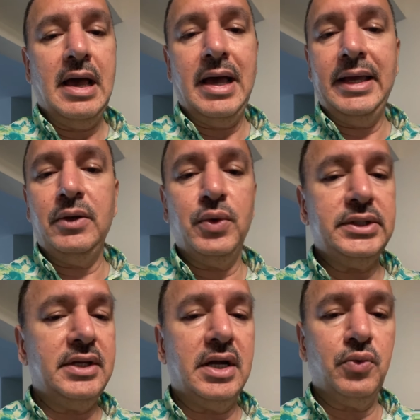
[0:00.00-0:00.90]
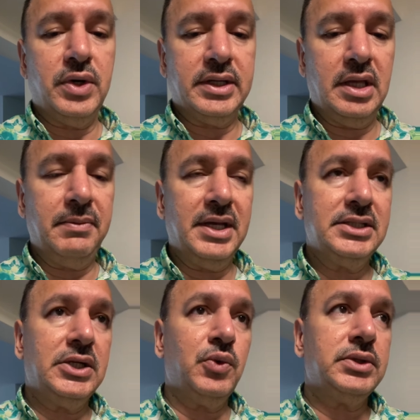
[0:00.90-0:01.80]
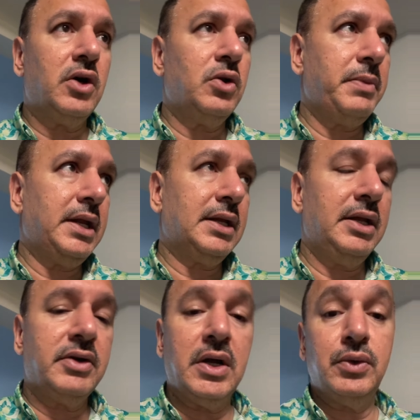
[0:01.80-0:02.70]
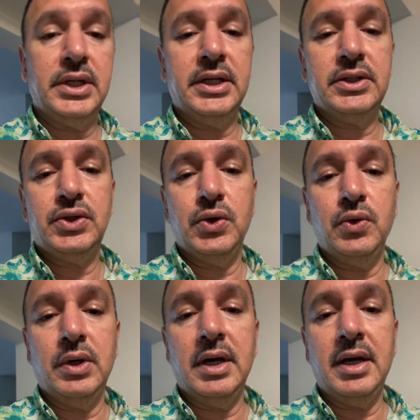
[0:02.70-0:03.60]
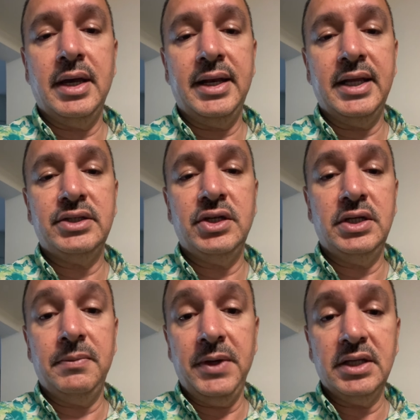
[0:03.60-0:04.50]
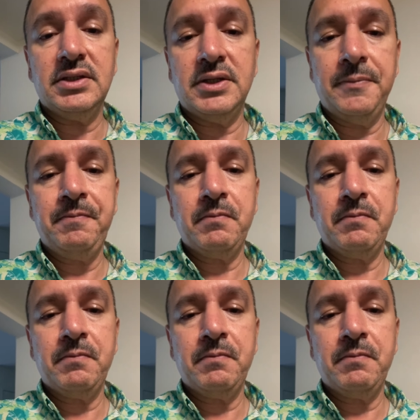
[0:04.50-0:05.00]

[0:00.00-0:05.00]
it was not working because it was automatically routing to an HTTPS